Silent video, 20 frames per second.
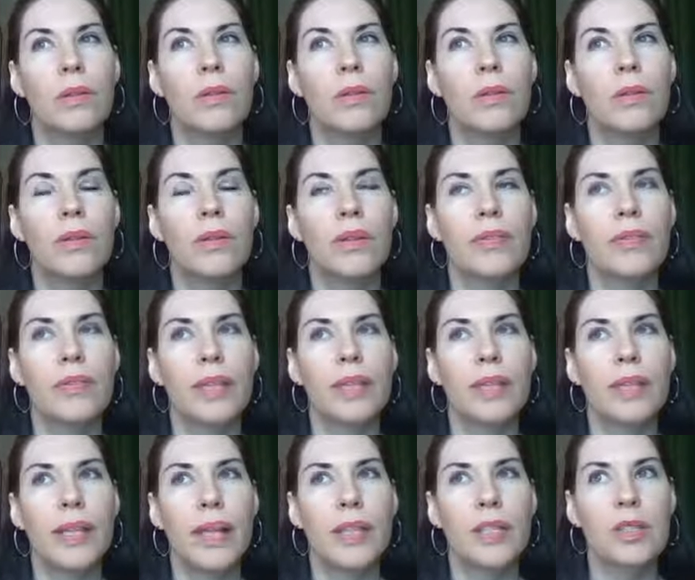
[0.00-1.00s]
I forget the
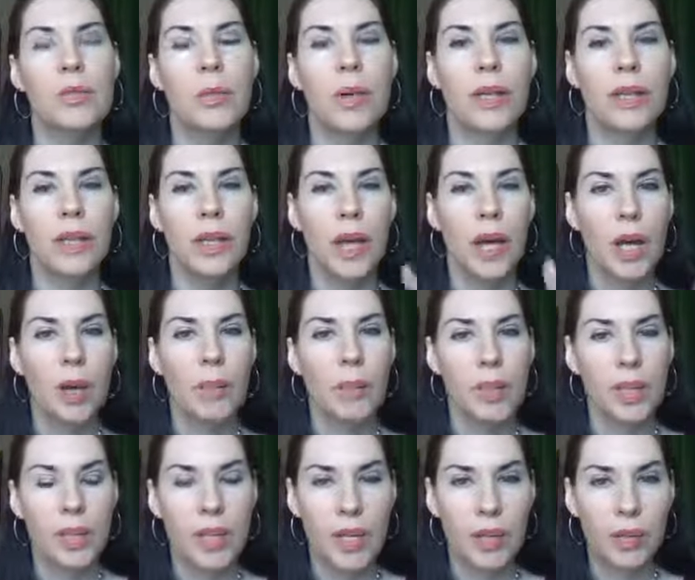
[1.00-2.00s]
last one, but
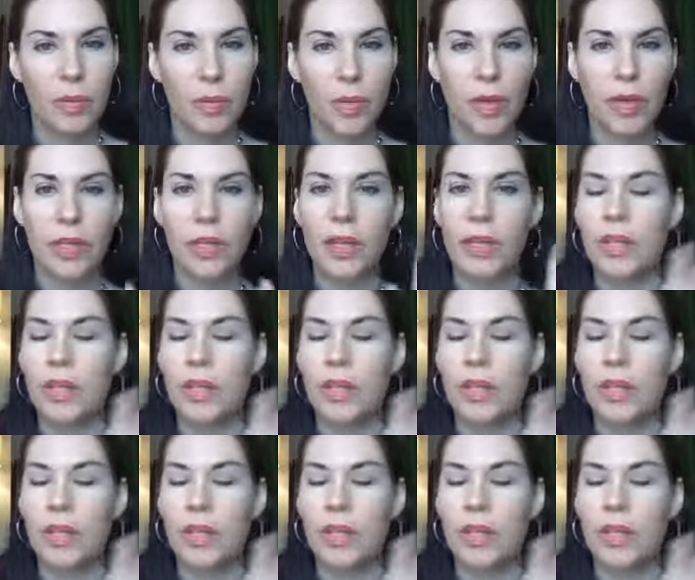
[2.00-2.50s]
the other one.